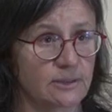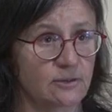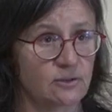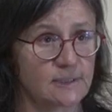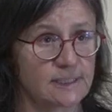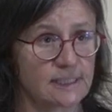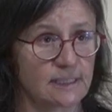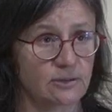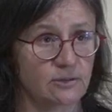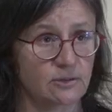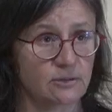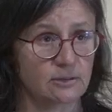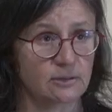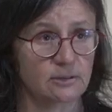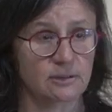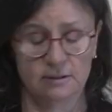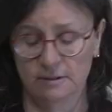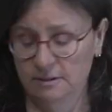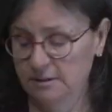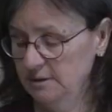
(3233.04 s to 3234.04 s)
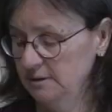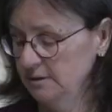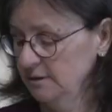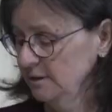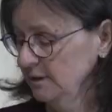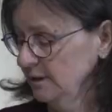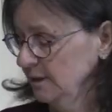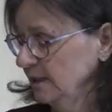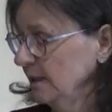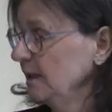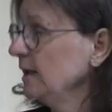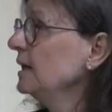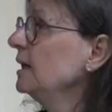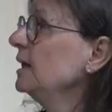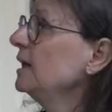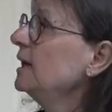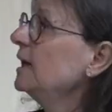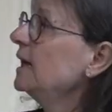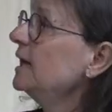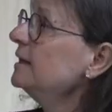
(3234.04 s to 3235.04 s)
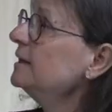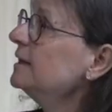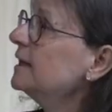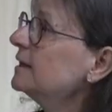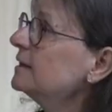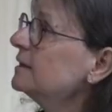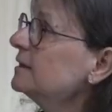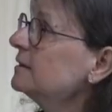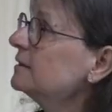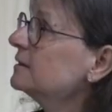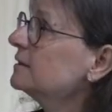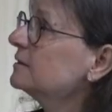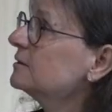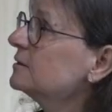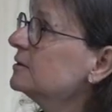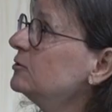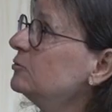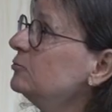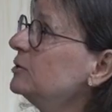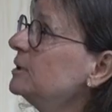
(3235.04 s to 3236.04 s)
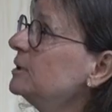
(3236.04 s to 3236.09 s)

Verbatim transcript: at the center. And then you